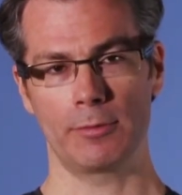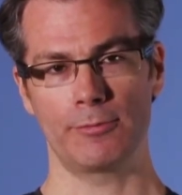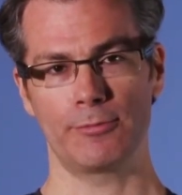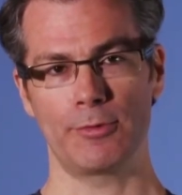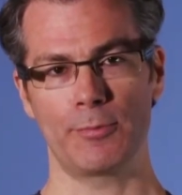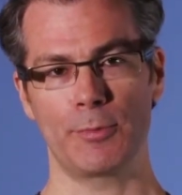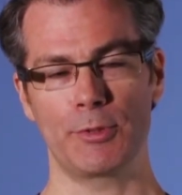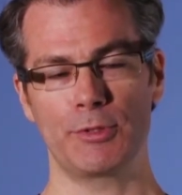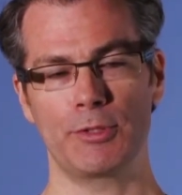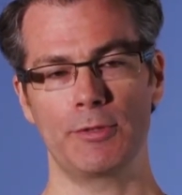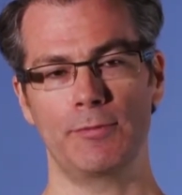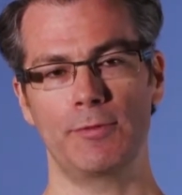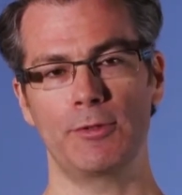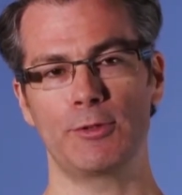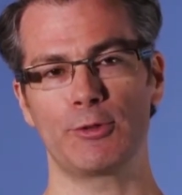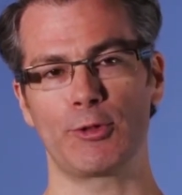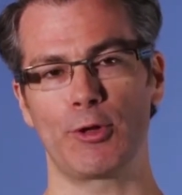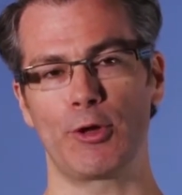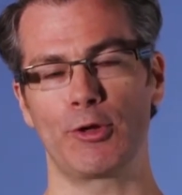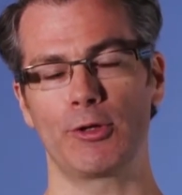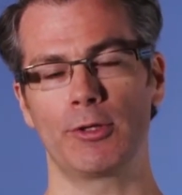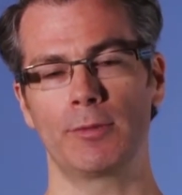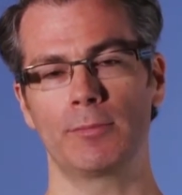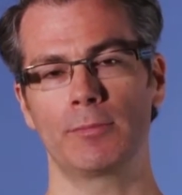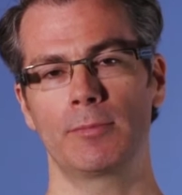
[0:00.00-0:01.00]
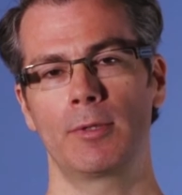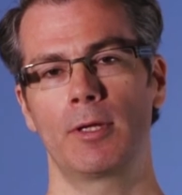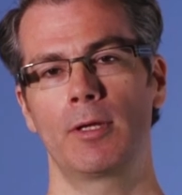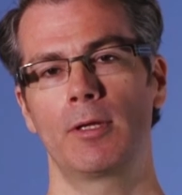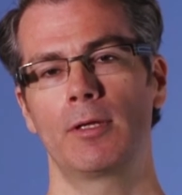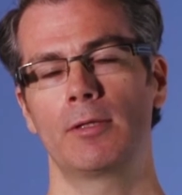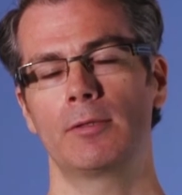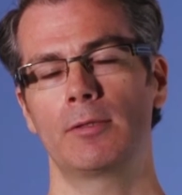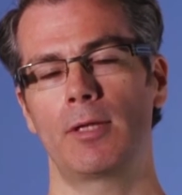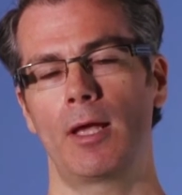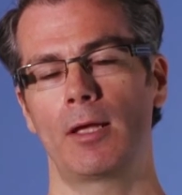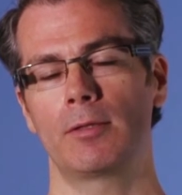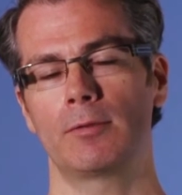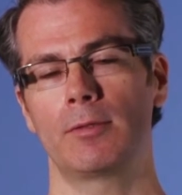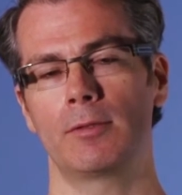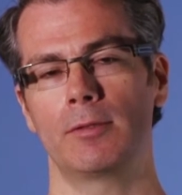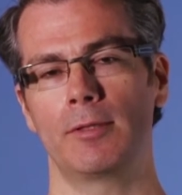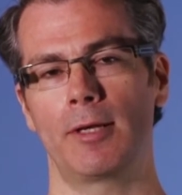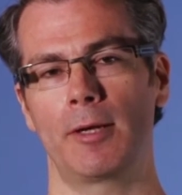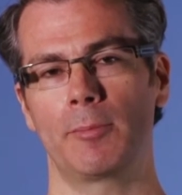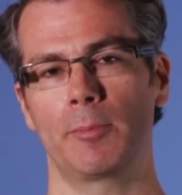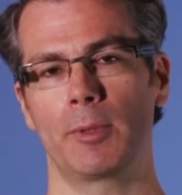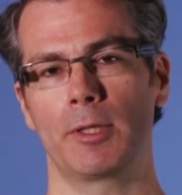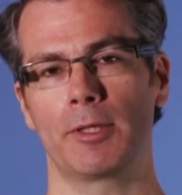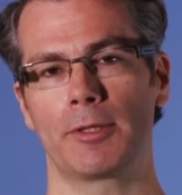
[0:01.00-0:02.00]
from the xiphisternum down to the
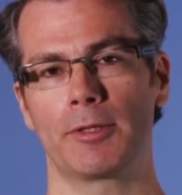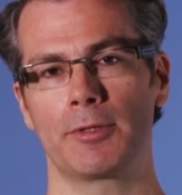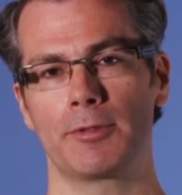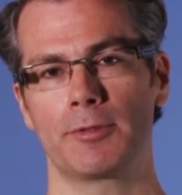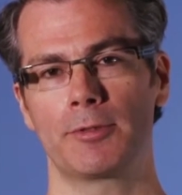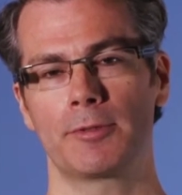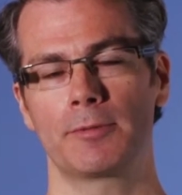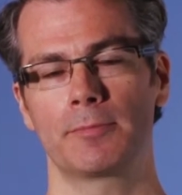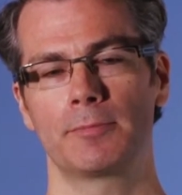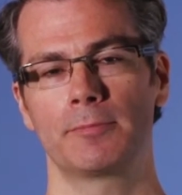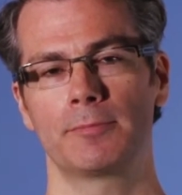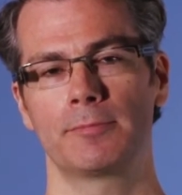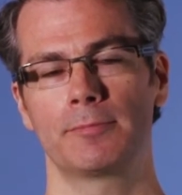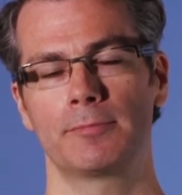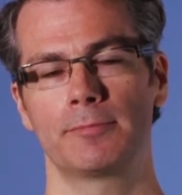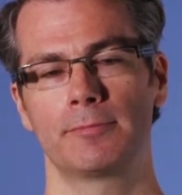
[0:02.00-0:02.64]
umbilicus.